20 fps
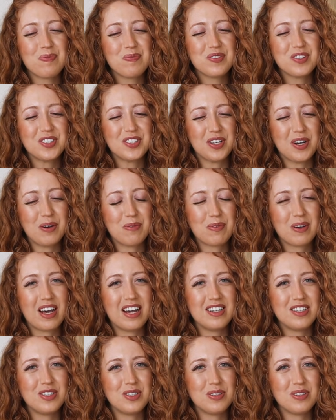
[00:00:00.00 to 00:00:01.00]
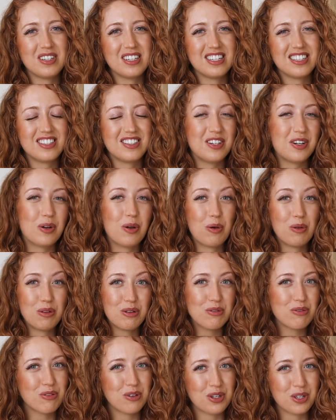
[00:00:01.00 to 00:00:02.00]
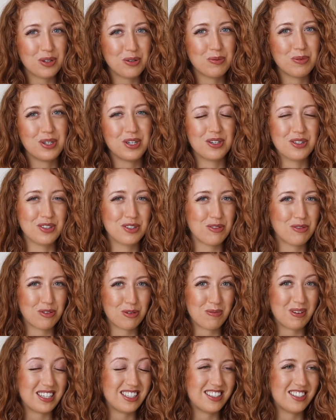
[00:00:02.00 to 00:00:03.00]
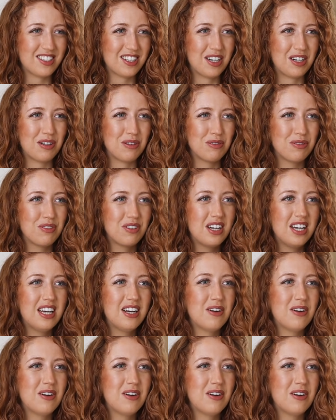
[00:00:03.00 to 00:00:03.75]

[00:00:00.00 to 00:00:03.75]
So I'm kind of doing this not only for you, but also for myself.